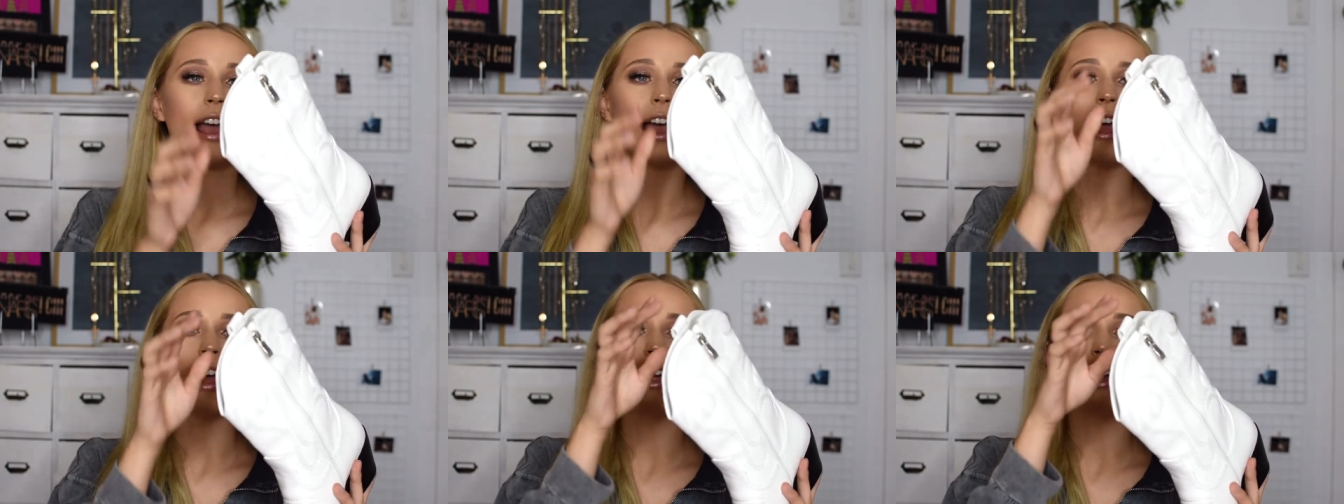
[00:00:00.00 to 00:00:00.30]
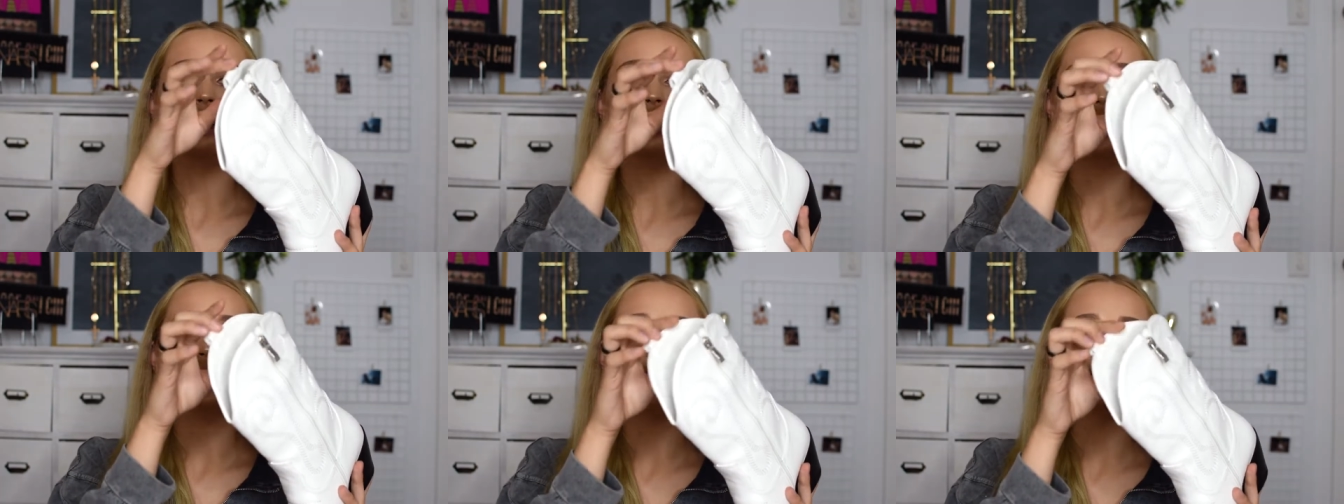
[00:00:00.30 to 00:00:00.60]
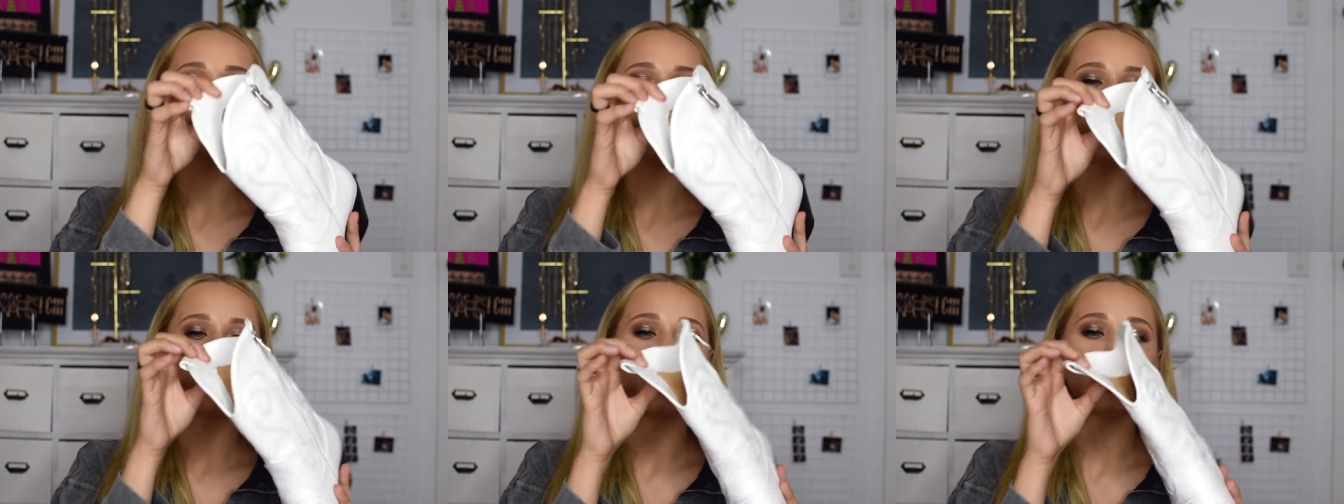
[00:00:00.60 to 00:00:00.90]

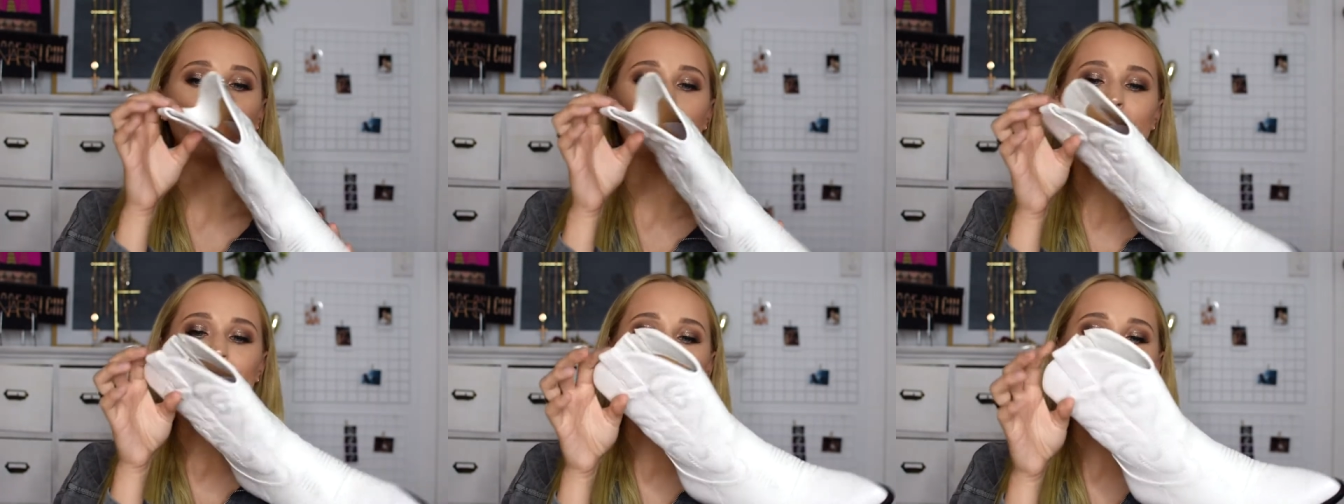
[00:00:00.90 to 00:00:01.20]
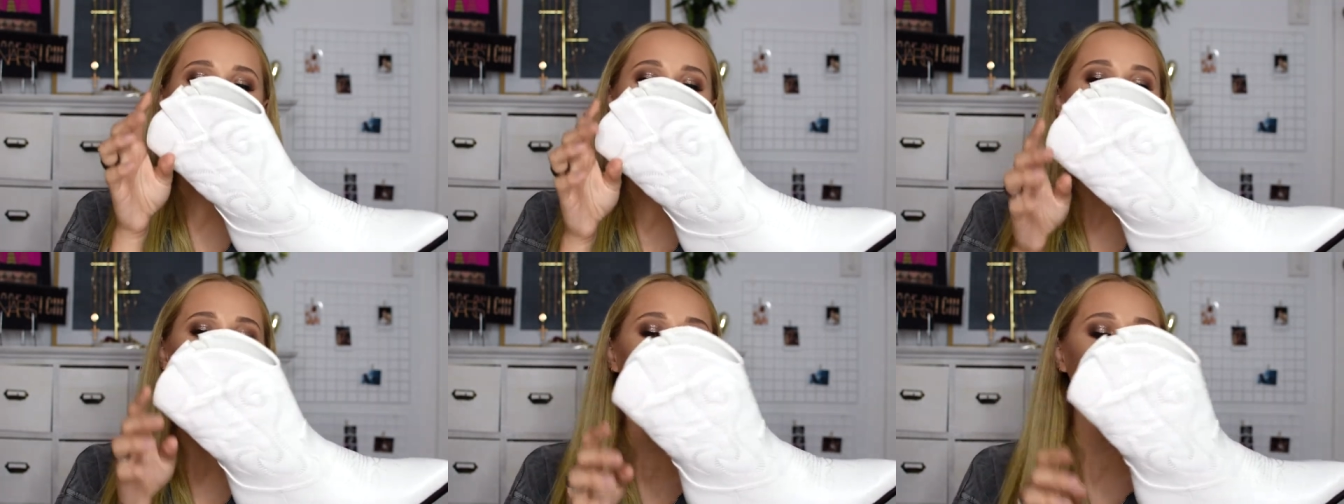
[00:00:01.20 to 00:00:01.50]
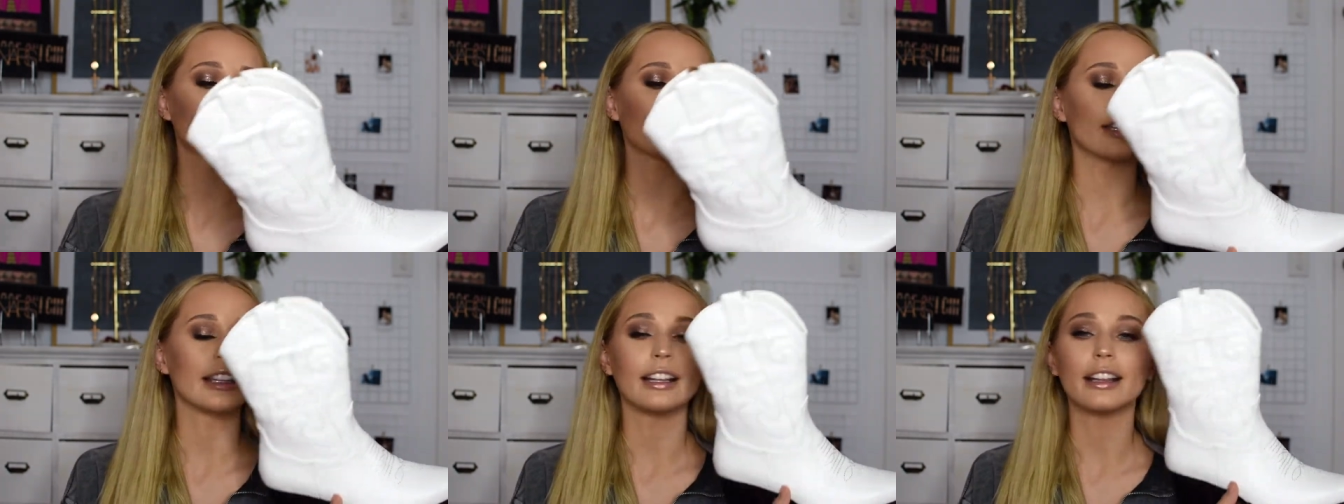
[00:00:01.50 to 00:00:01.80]
and um, yeah I
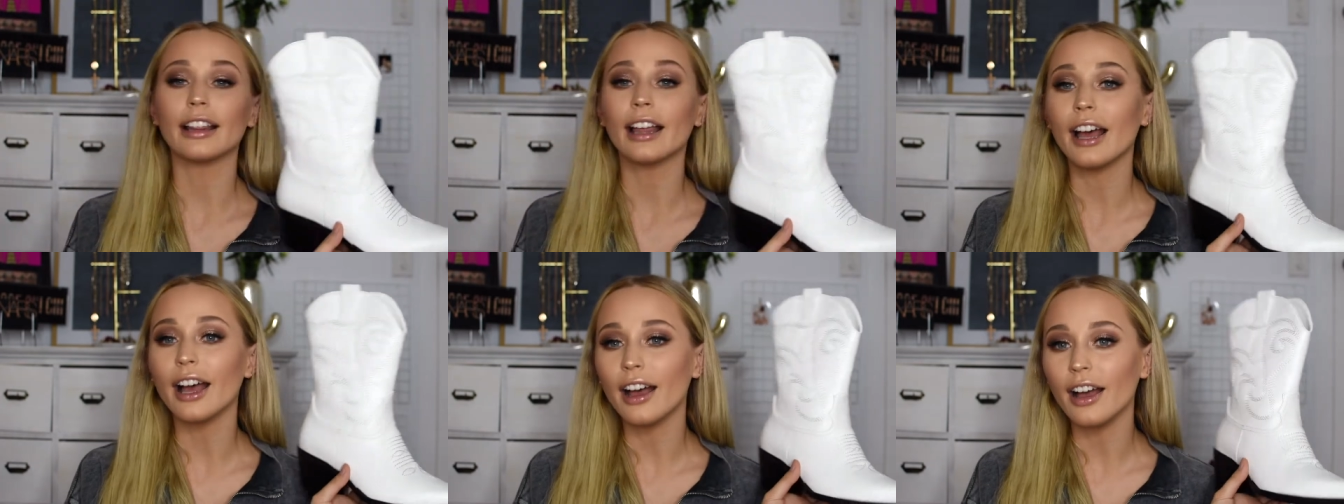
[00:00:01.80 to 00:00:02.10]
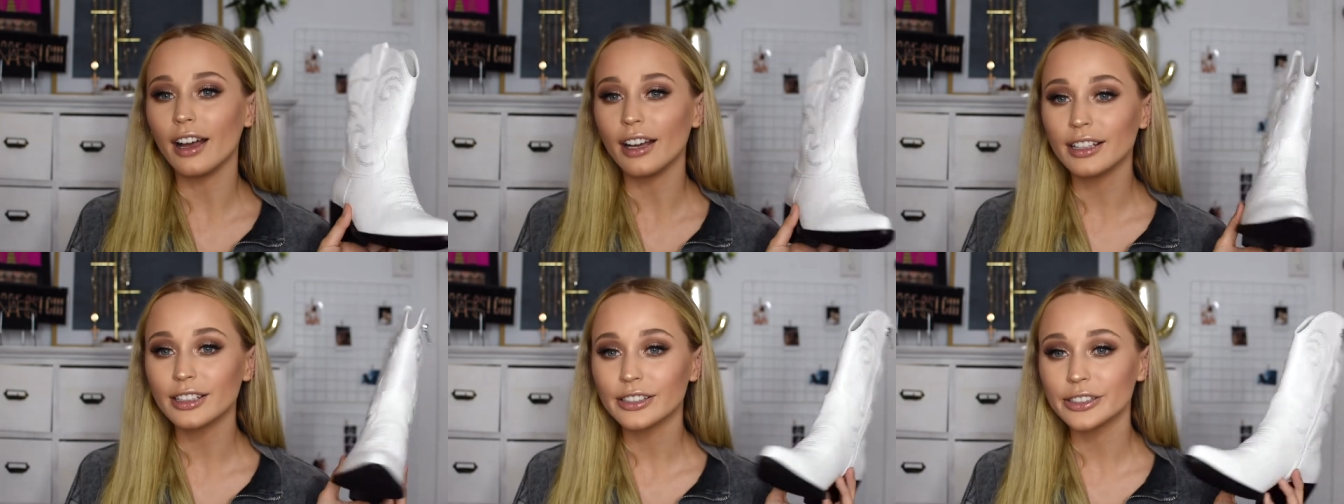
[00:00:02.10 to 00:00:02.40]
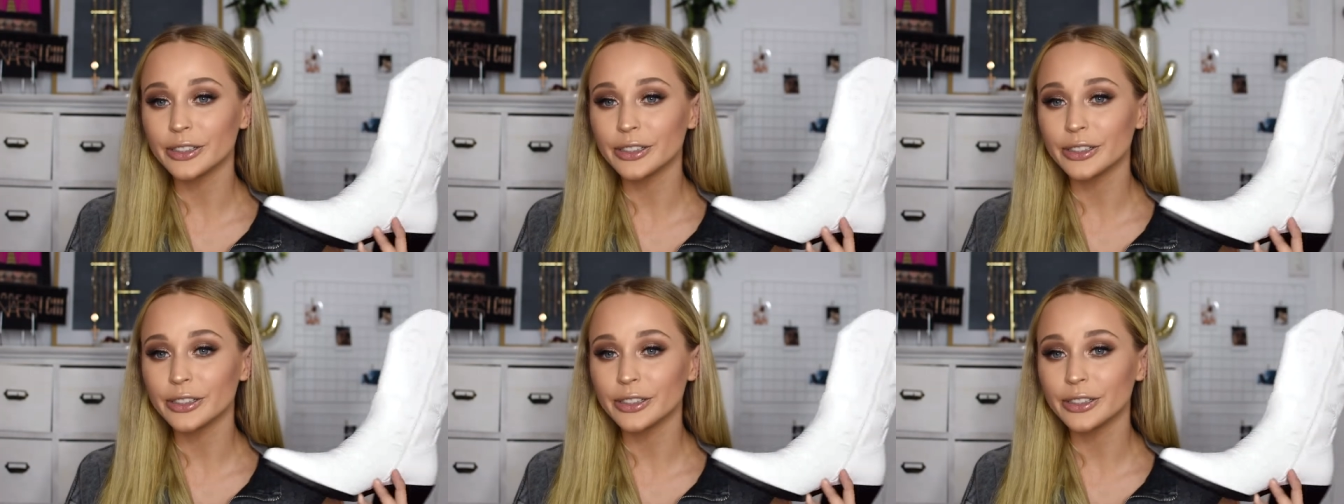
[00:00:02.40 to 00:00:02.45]
just think they're